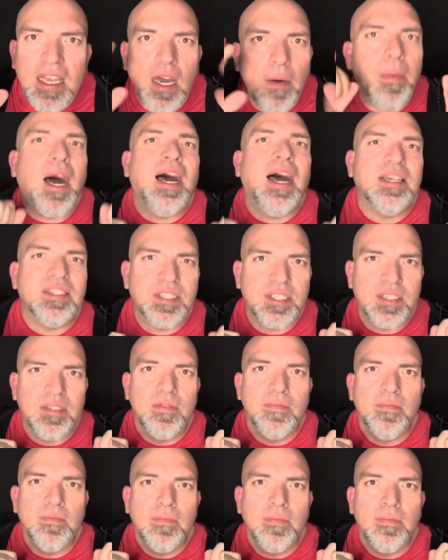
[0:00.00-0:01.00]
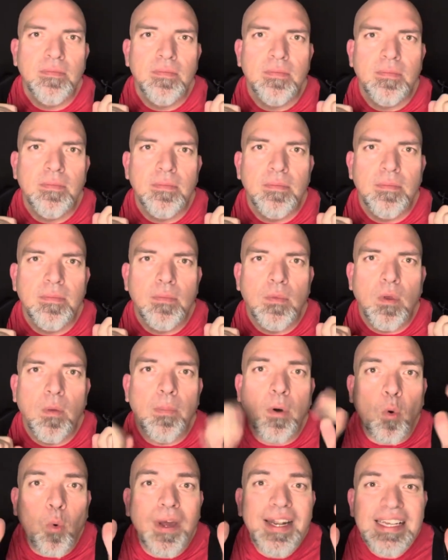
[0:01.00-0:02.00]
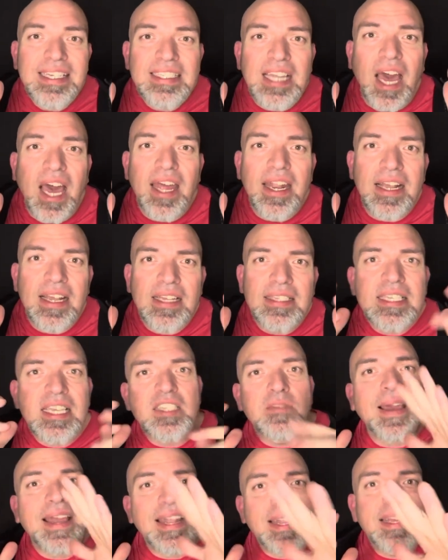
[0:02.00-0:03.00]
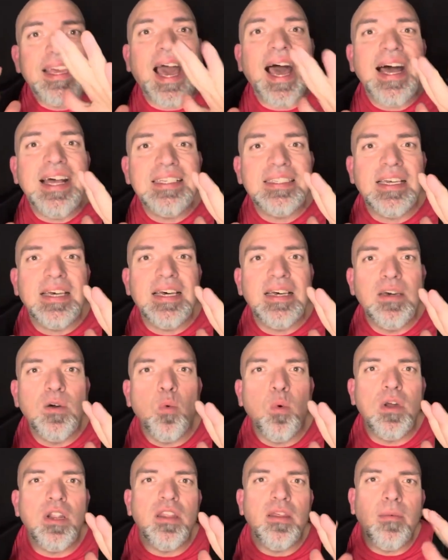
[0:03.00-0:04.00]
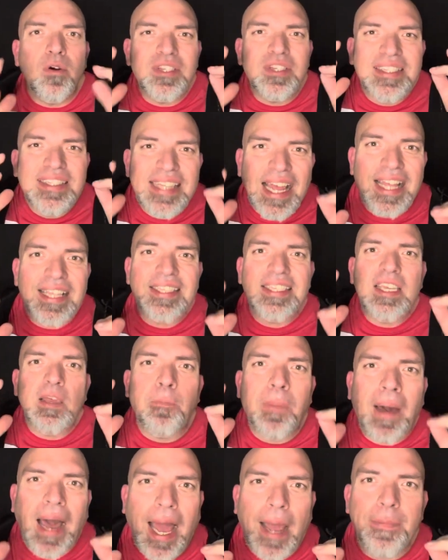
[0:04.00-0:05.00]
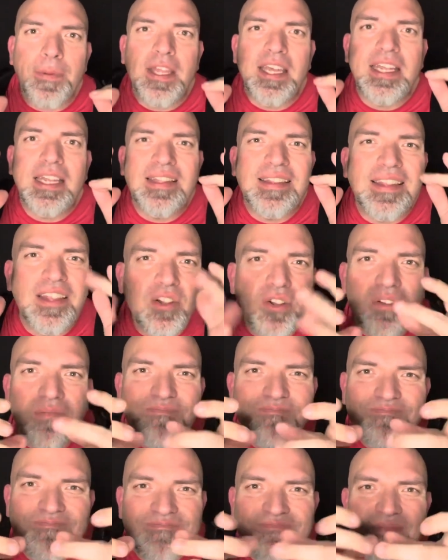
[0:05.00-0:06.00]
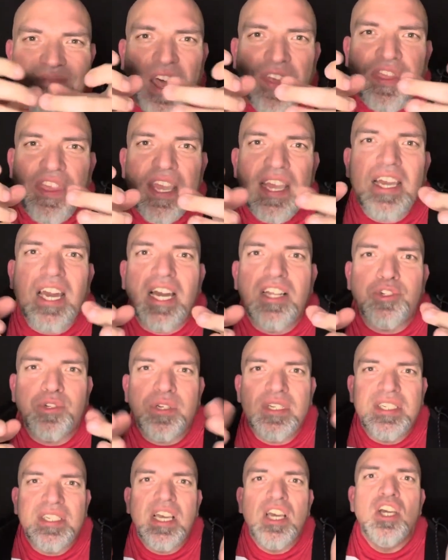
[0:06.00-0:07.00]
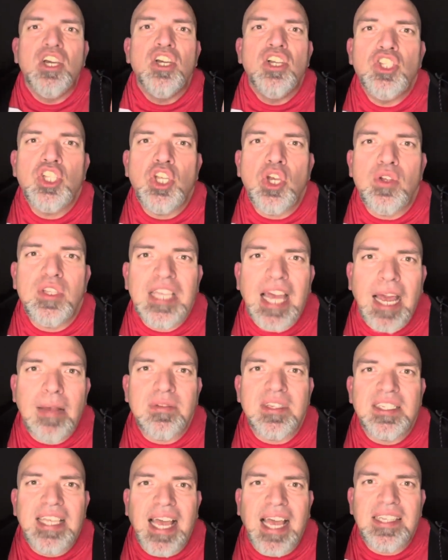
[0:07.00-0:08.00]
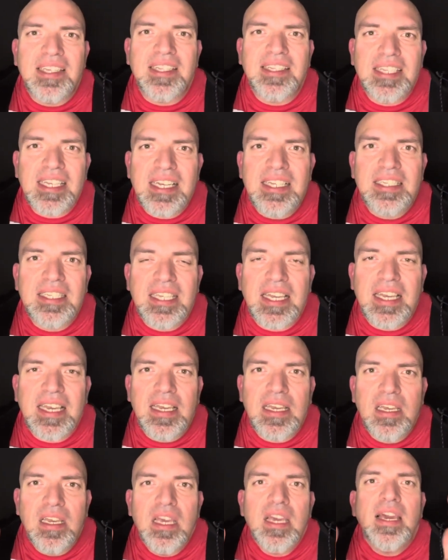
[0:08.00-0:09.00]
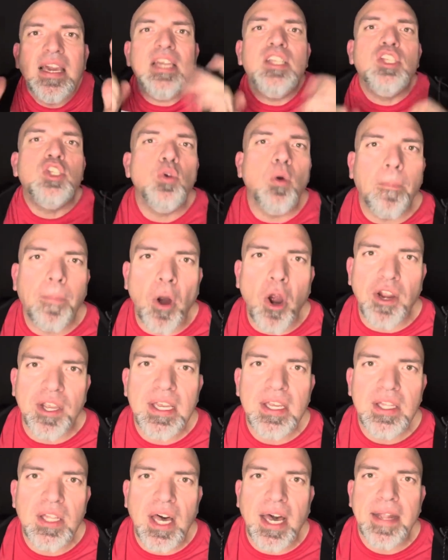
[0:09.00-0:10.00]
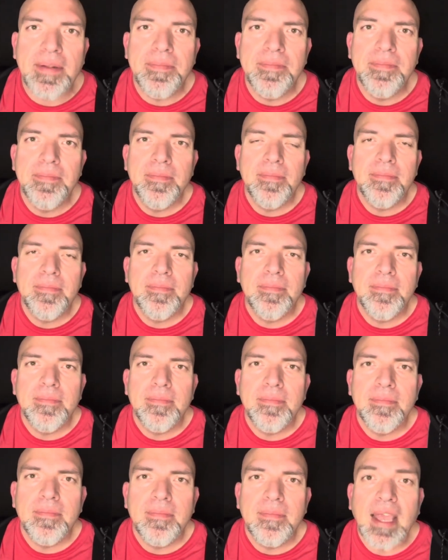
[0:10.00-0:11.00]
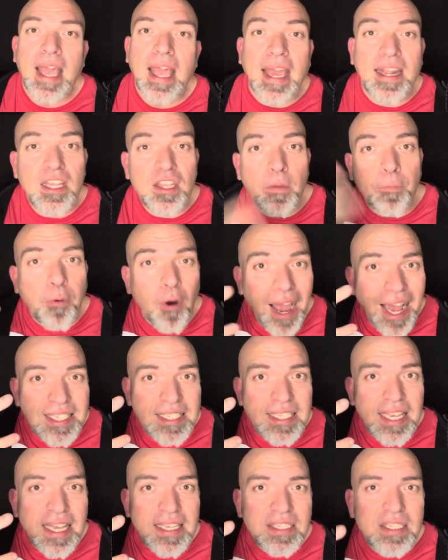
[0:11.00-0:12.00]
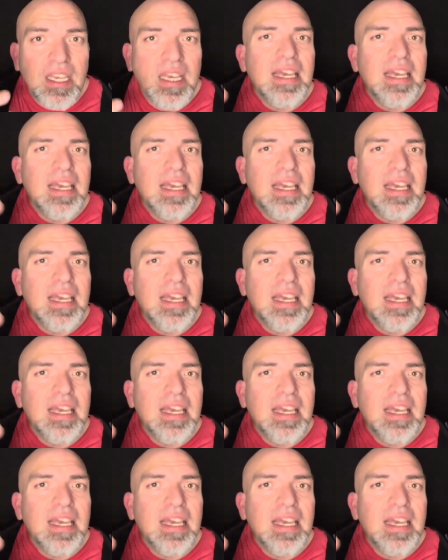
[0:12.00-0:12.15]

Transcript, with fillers: Hamas. But what he's done is he's made Gaza one of the most densely populated little nothing countries 2 times the size of D.C. into a parking lot. And in the process,